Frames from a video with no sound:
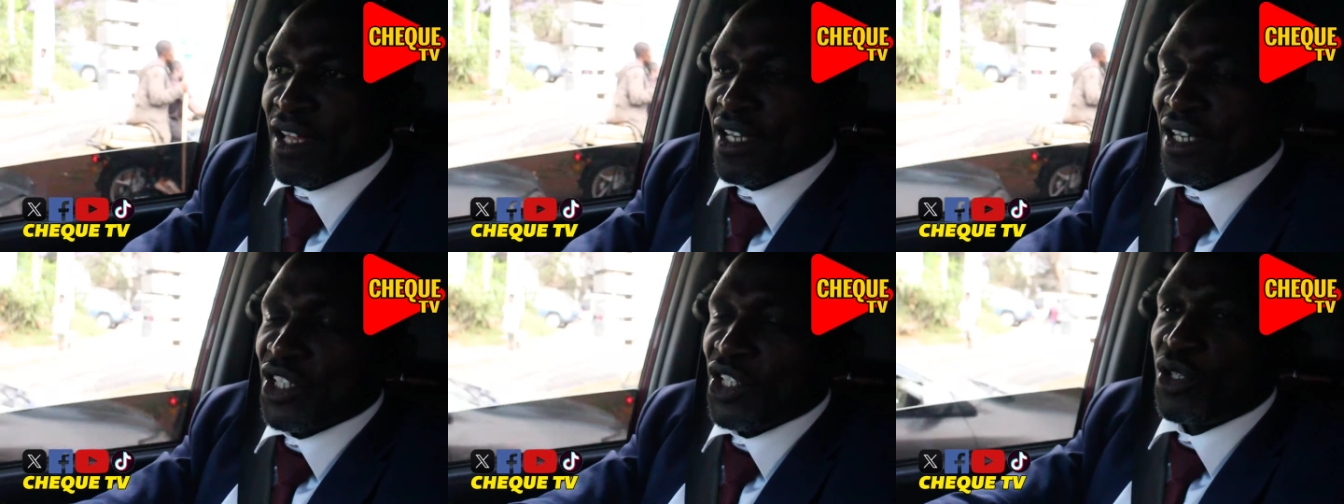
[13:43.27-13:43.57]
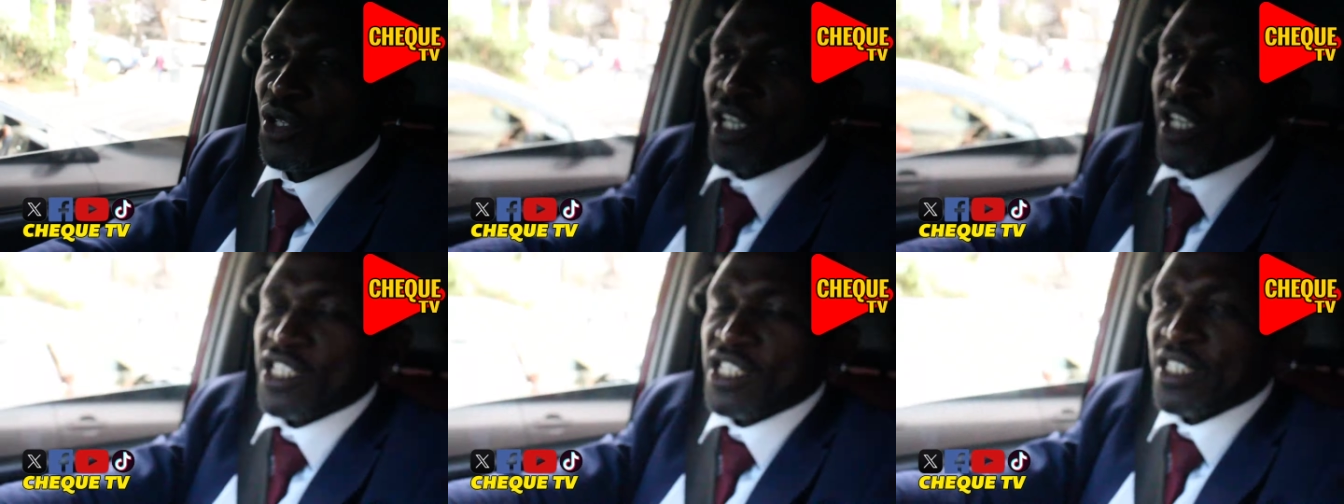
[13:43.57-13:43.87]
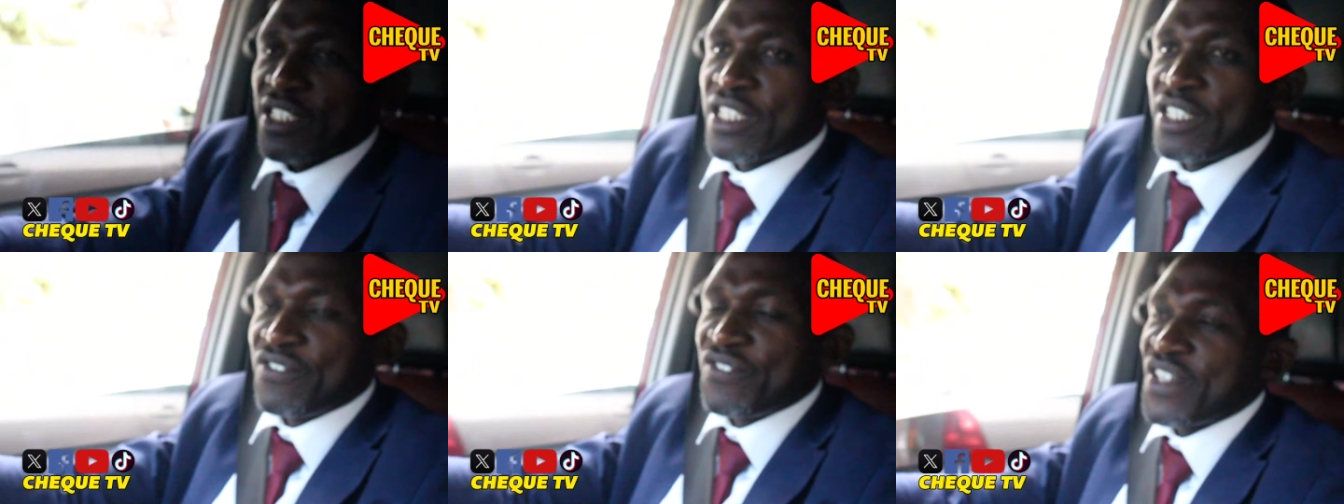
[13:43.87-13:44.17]
you
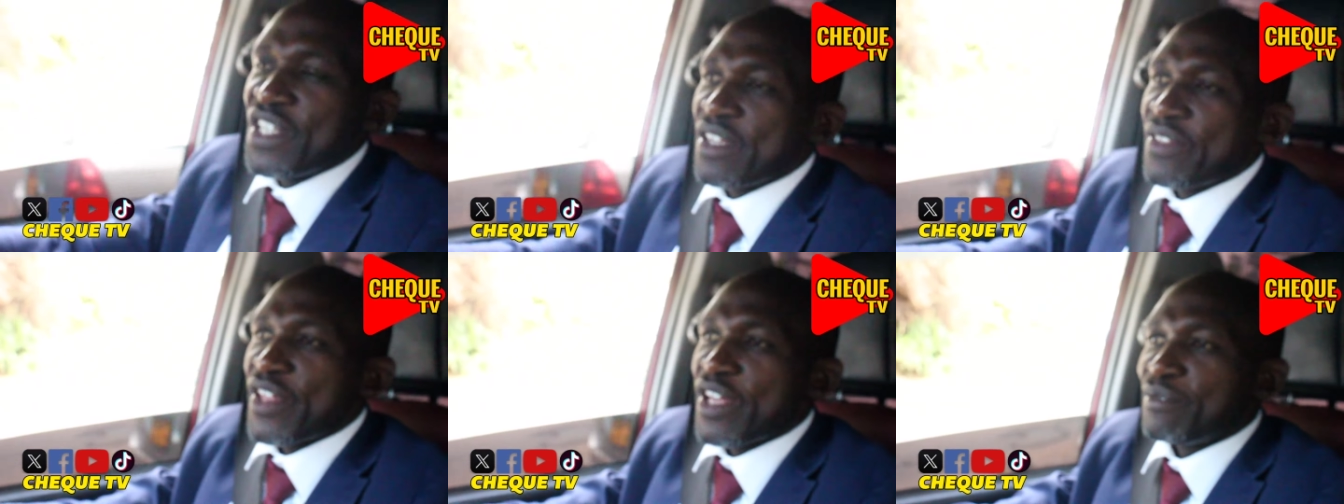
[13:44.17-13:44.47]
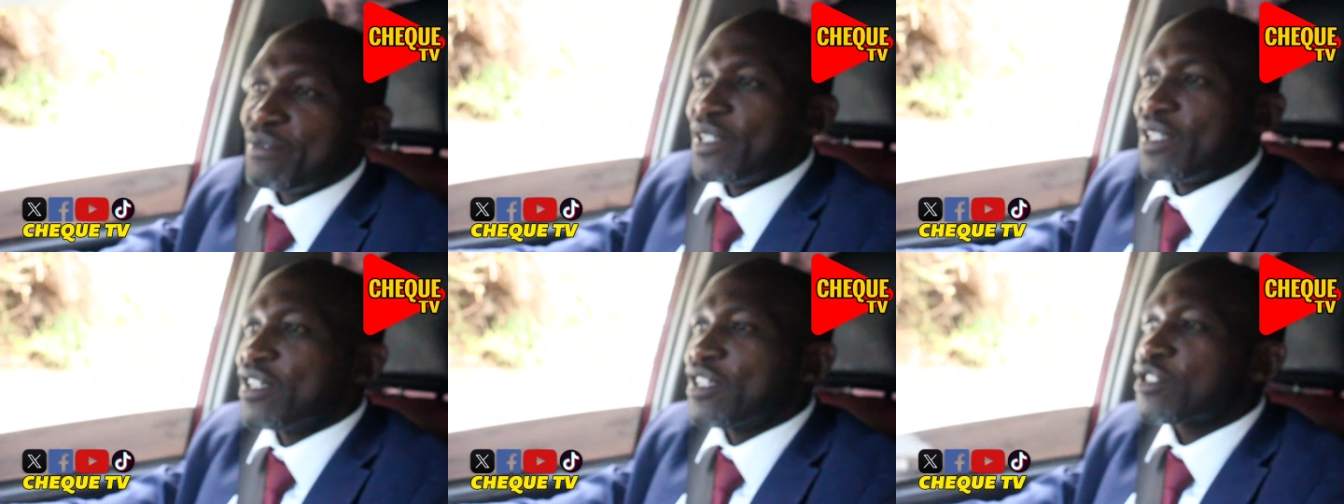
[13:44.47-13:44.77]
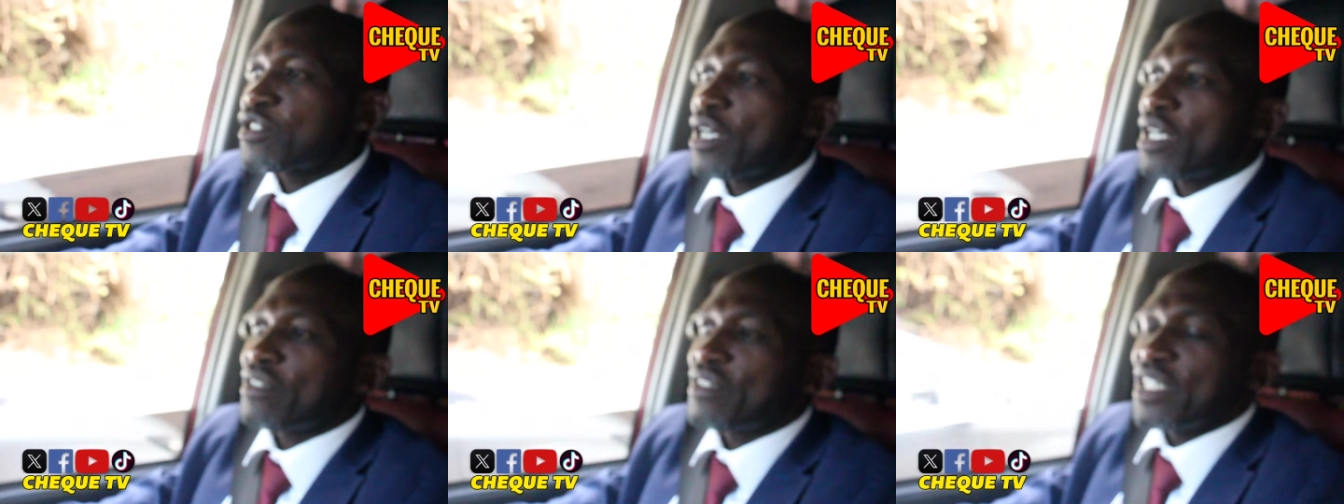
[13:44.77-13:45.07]
reveal they belong to
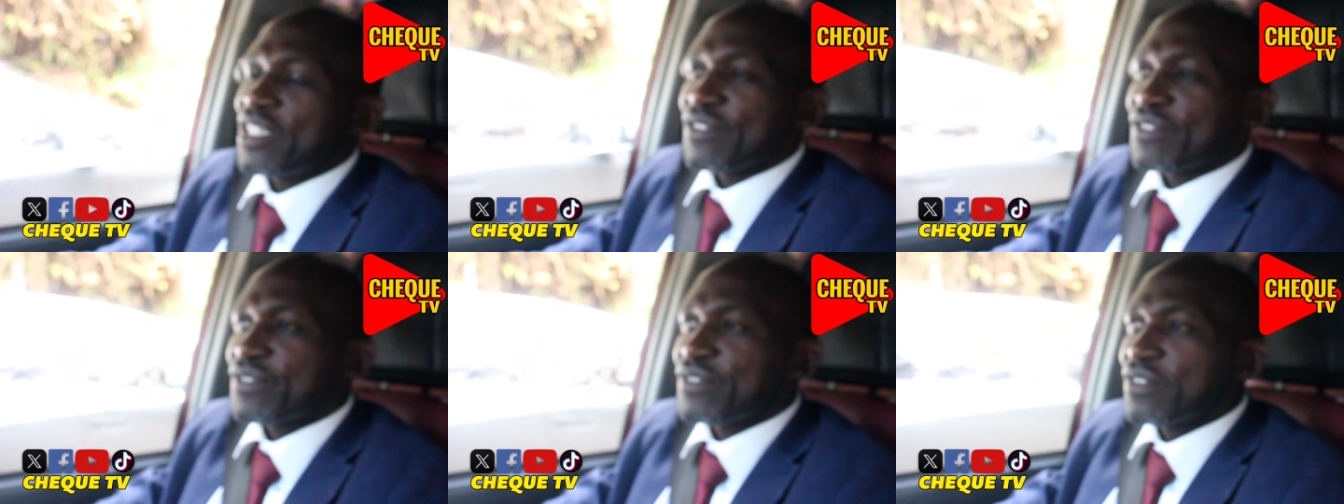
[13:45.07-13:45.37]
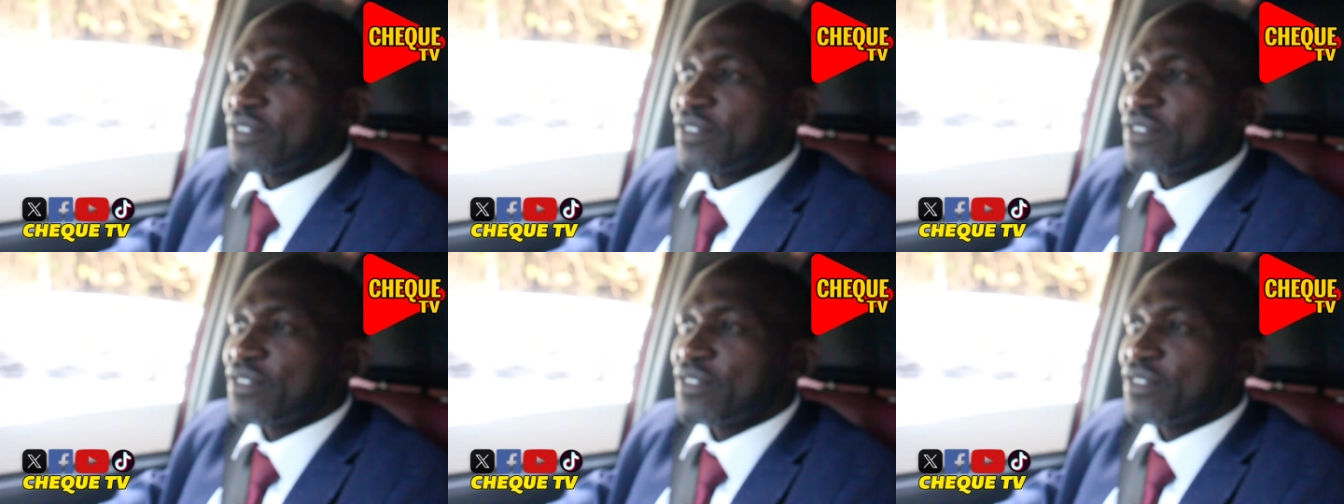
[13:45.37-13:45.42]
your wife.